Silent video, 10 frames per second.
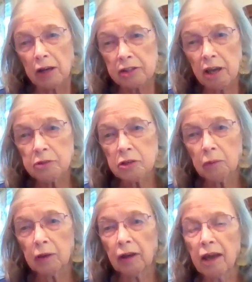
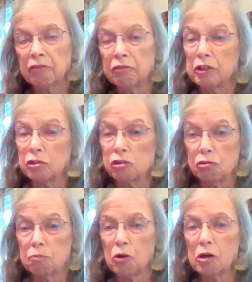Subsequently, I've written
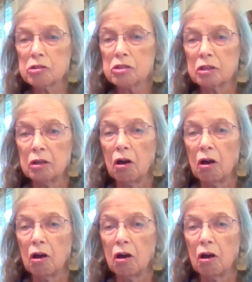two books